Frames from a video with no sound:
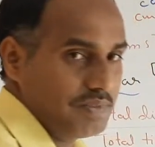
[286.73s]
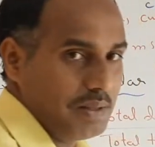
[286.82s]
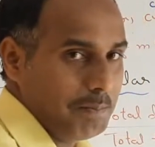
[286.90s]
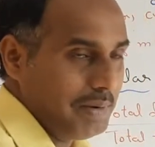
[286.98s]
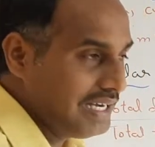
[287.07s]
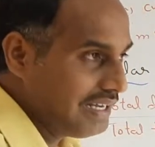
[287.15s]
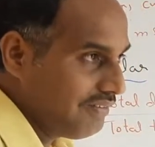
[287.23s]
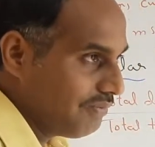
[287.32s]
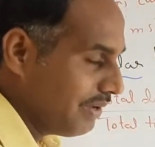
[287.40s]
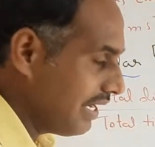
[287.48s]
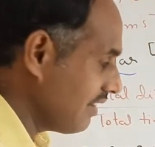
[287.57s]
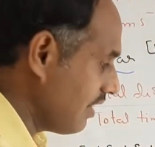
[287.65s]
but
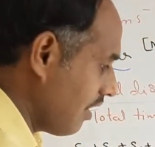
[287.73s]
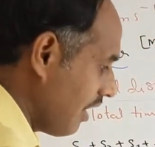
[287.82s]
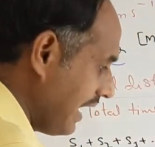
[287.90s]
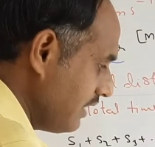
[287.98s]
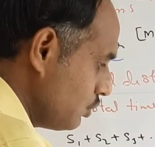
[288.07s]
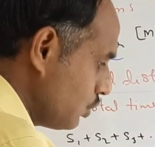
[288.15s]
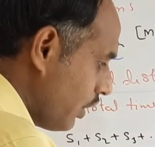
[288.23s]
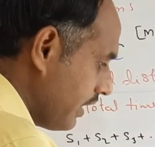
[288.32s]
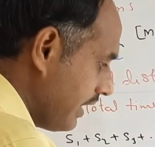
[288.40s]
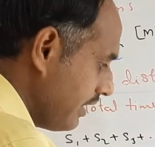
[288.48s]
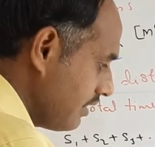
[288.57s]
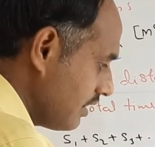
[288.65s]
when the line
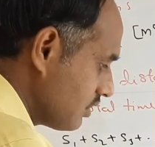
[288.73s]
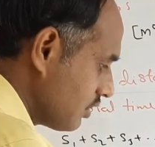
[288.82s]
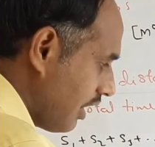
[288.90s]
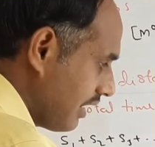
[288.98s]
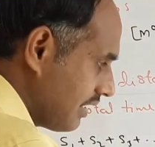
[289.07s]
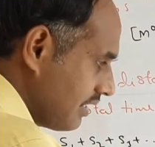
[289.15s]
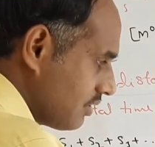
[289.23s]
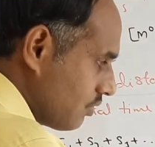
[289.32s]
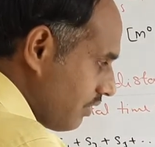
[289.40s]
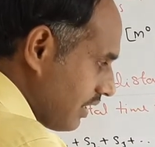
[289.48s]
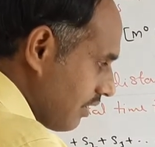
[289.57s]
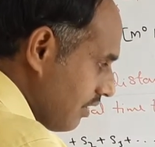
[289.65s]
joining the shortest
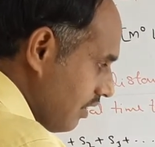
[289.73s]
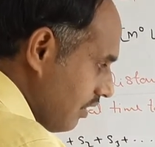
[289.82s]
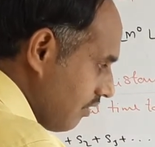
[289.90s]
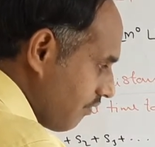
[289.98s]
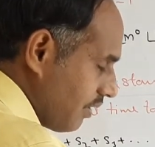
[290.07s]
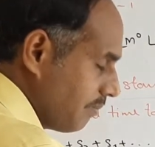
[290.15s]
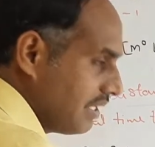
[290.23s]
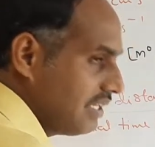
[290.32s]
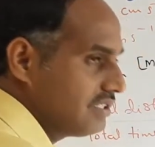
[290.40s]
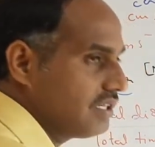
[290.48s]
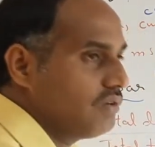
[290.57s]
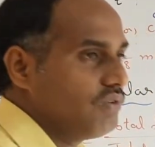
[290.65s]
one from
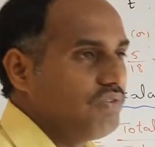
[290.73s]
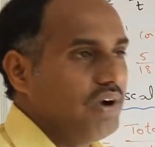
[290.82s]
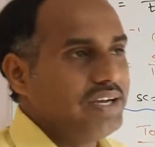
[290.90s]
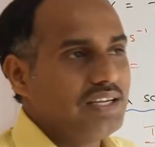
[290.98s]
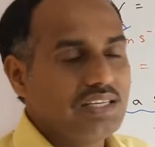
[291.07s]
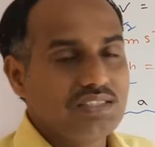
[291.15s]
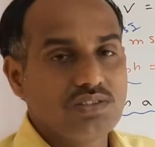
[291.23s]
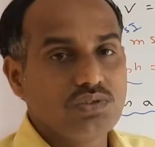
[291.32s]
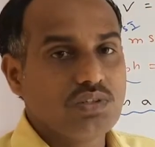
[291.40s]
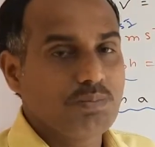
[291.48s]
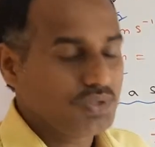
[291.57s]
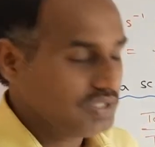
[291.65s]
initial to final is gives
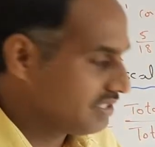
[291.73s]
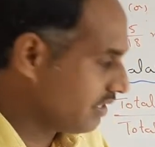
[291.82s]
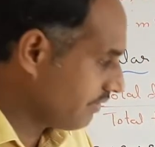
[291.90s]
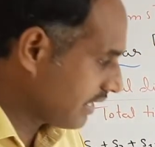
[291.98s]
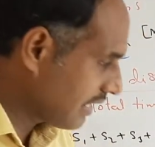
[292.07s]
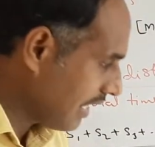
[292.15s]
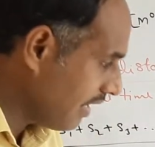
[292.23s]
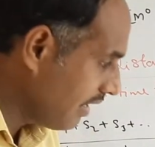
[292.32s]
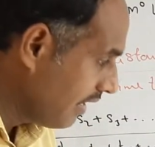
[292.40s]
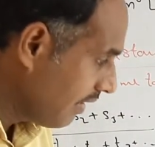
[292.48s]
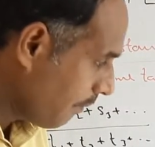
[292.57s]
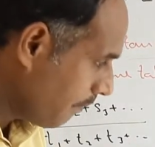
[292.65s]
the position vector,
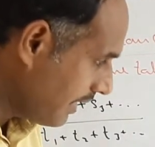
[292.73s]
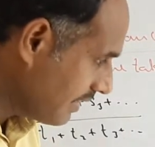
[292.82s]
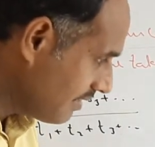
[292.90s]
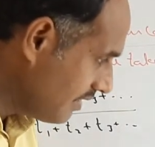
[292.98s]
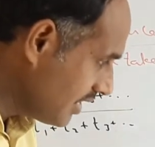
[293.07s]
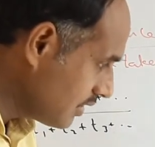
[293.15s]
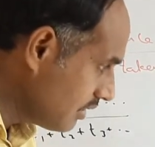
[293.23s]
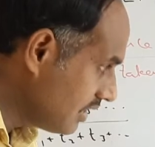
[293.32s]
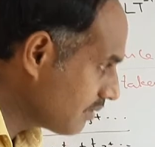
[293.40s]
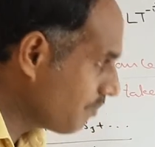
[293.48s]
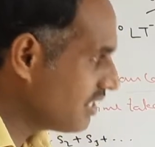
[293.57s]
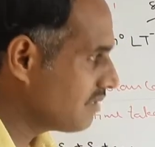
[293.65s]
by this
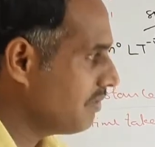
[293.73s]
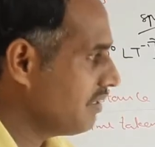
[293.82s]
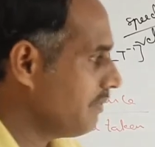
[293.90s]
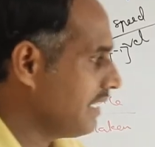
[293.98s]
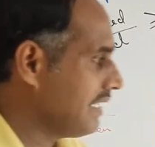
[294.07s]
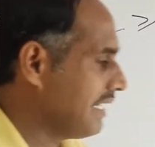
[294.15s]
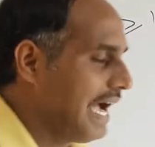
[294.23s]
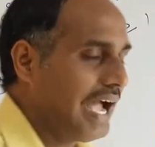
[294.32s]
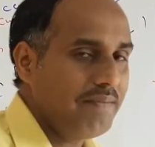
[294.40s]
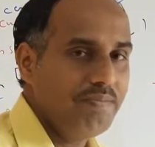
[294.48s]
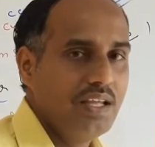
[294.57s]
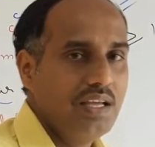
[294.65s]
displacement by
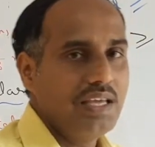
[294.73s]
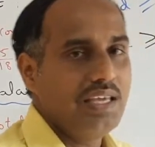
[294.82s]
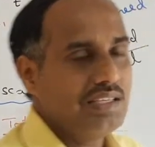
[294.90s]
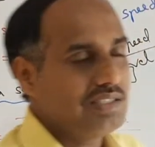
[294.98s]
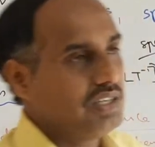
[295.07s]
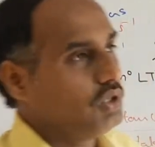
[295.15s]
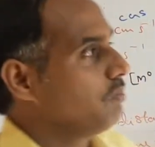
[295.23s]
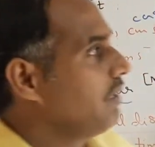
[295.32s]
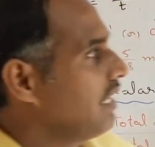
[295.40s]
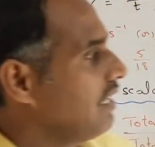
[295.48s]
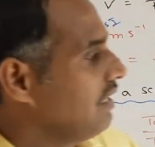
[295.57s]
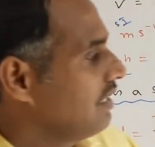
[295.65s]
time is said to
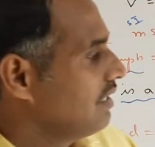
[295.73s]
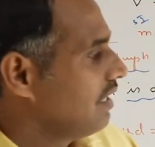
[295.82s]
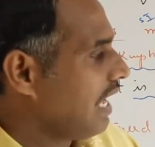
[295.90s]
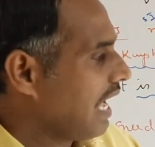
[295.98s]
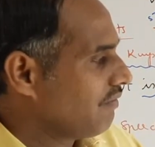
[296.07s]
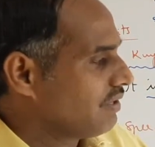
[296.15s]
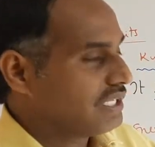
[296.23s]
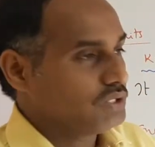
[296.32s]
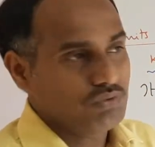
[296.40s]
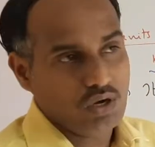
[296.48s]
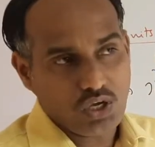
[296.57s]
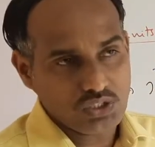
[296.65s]
be average
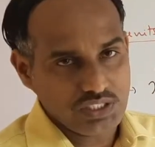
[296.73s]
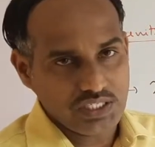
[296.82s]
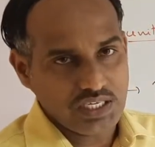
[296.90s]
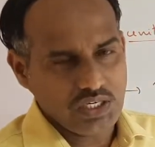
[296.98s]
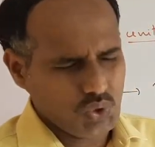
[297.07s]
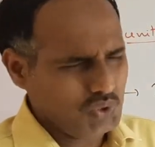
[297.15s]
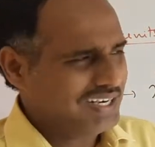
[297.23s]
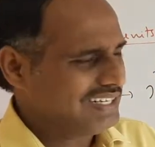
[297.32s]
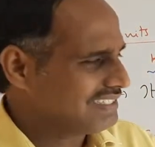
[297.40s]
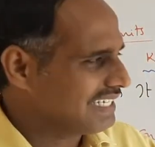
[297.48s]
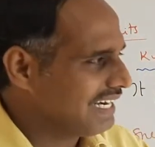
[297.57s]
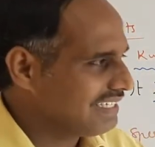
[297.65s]
velocity. To
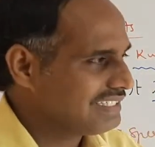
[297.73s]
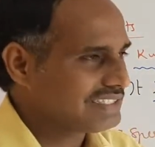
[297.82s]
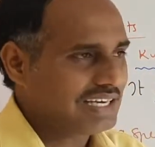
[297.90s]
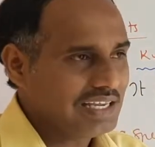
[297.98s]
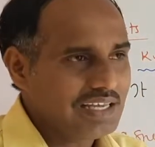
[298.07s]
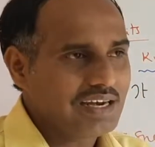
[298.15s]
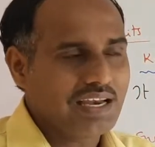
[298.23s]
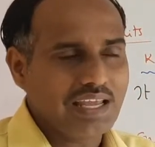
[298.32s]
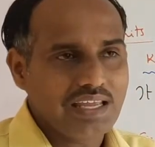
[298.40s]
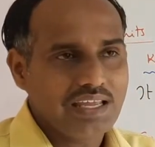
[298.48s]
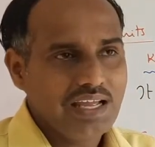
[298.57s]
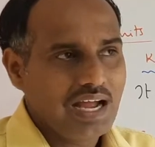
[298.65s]
understand this
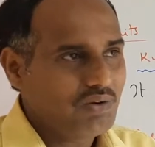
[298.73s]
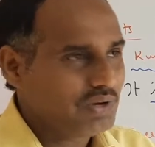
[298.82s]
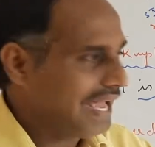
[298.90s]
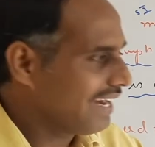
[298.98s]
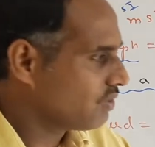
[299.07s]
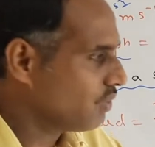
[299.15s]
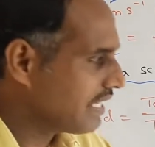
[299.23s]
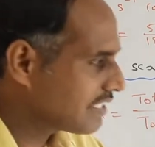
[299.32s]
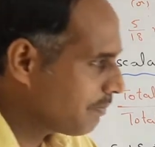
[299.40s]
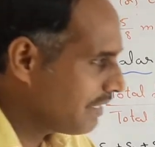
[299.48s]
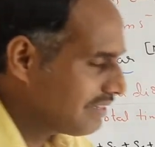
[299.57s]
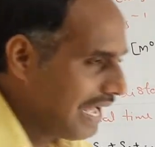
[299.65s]
clearly, I would like to
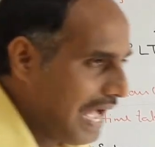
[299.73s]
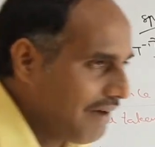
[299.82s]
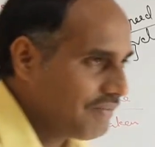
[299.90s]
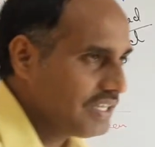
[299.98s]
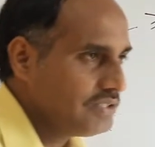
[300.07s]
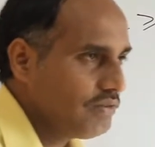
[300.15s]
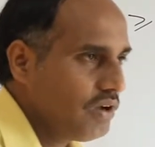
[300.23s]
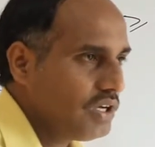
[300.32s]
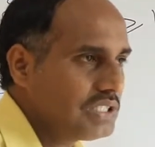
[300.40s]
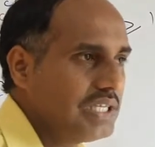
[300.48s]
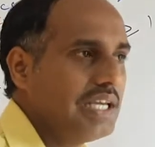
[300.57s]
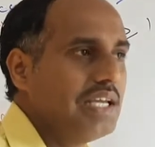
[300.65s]
explain the average
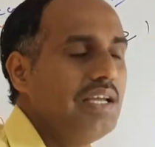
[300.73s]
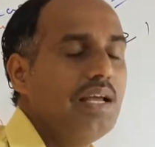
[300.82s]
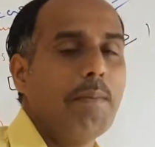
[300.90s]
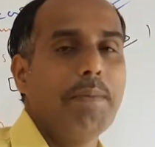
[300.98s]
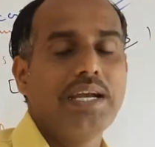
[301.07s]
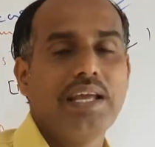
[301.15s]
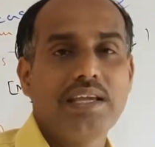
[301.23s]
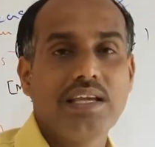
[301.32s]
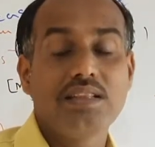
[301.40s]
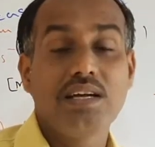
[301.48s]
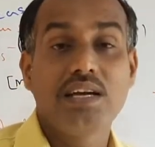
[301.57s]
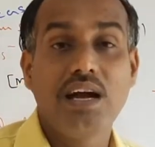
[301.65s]
velocity by
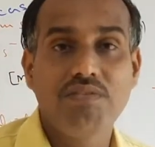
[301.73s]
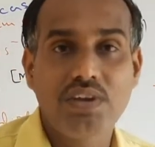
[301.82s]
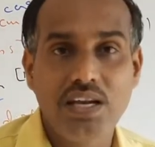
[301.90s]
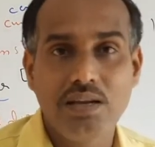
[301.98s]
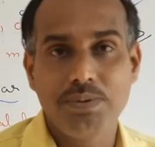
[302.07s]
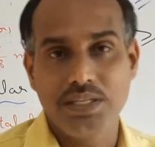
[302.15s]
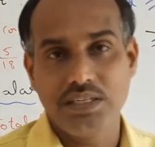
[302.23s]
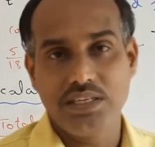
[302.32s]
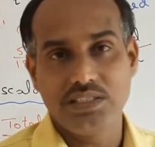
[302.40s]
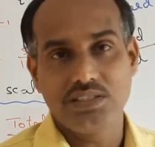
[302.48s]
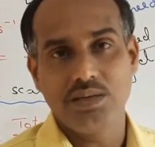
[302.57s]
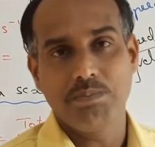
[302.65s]
taking the graphical
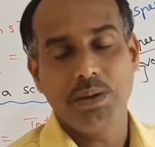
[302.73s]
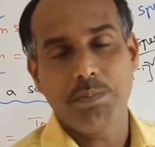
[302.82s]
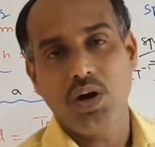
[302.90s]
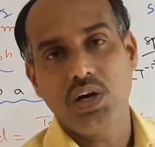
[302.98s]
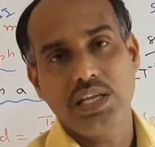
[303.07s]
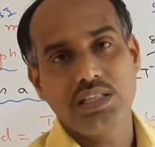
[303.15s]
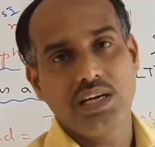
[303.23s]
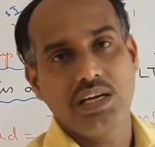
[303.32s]
representation, by plotting the